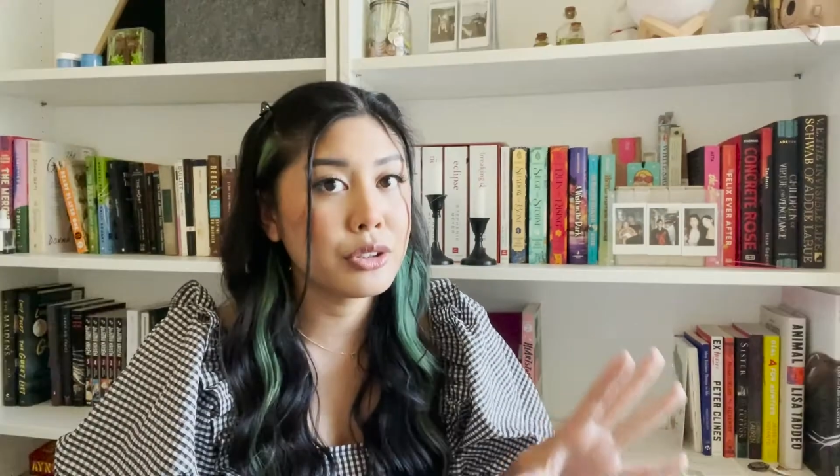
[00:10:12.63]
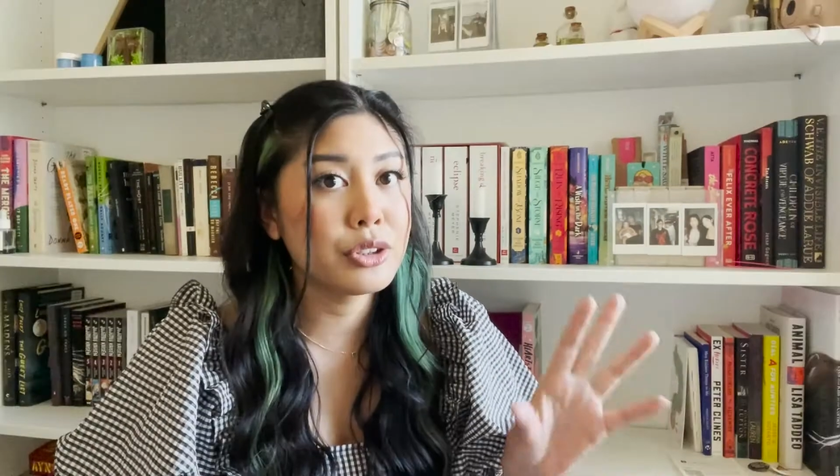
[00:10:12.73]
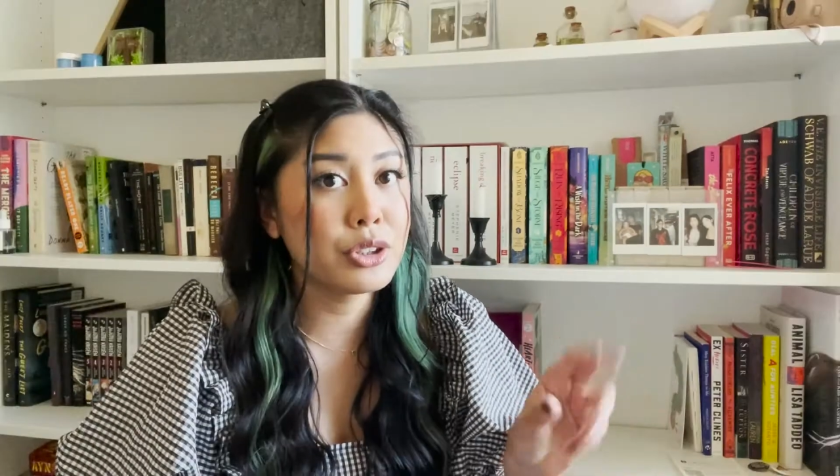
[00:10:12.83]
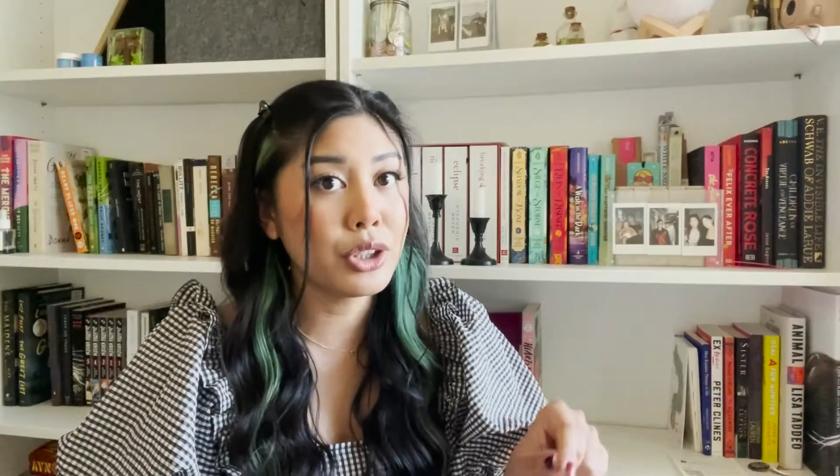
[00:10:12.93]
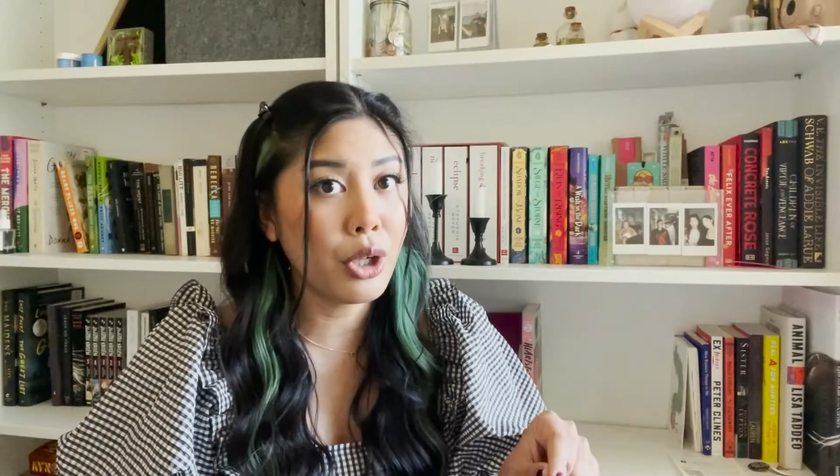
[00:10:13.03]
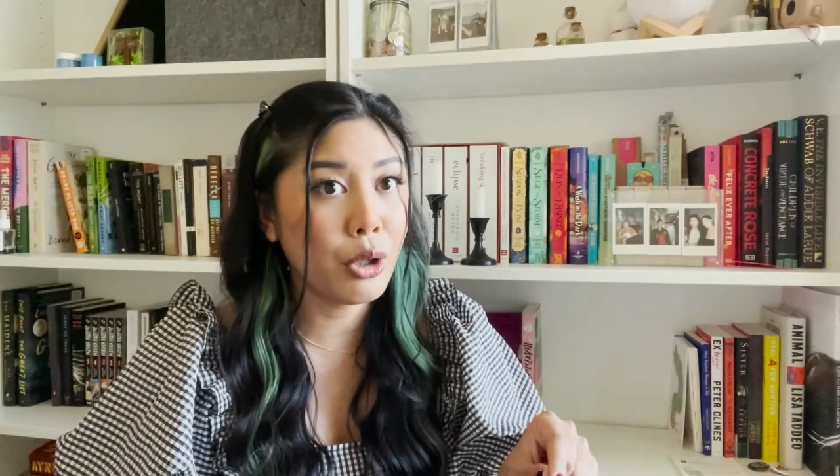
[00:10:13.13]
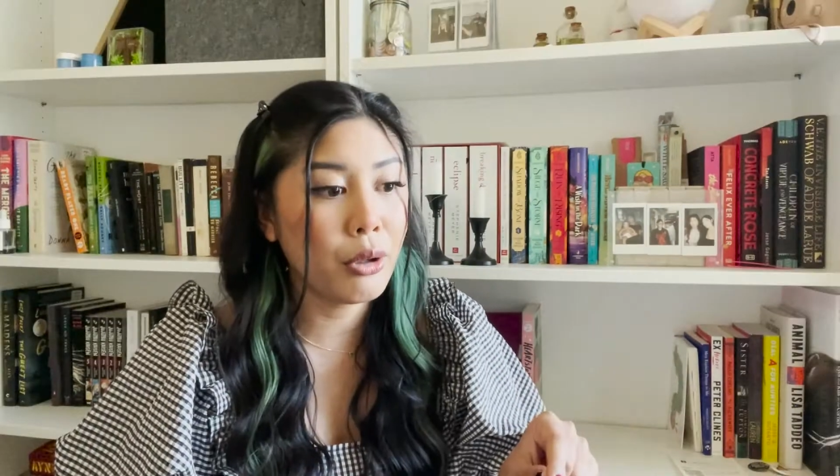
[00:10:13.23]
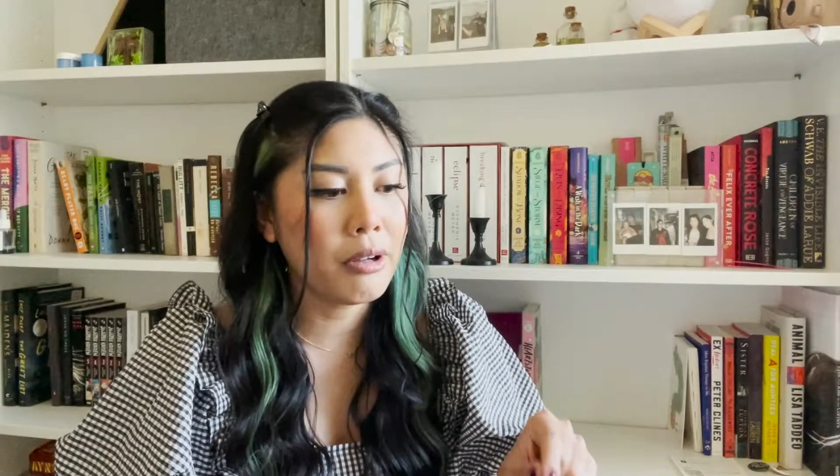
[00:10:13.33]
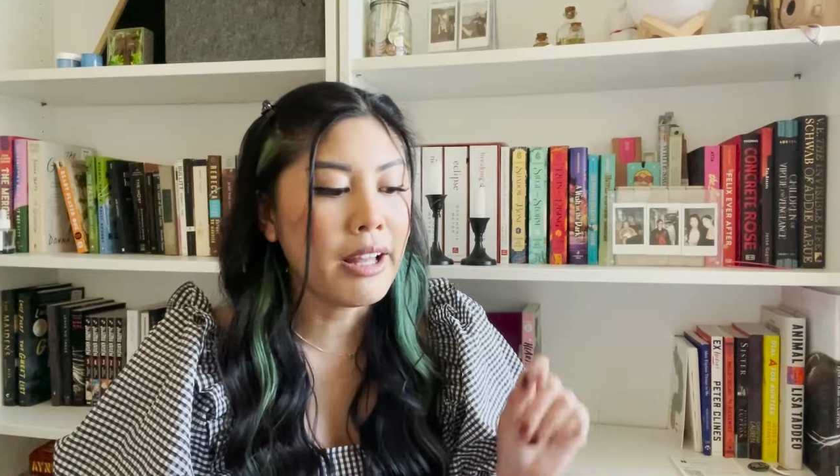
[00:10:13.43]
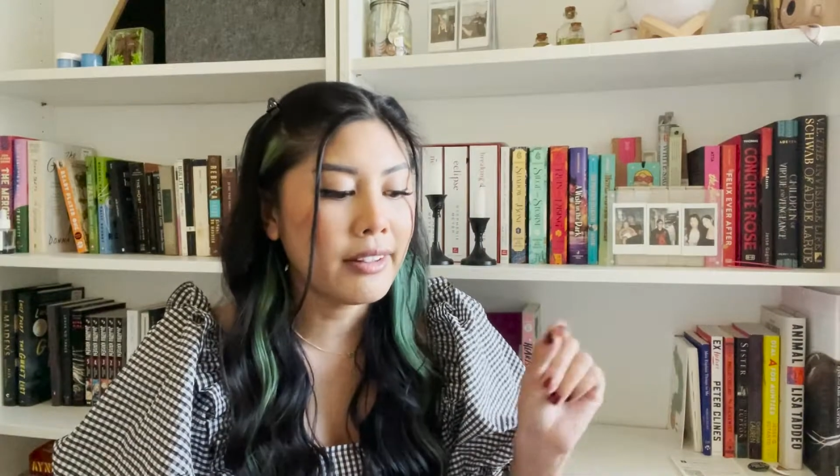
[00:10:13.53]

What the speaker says: So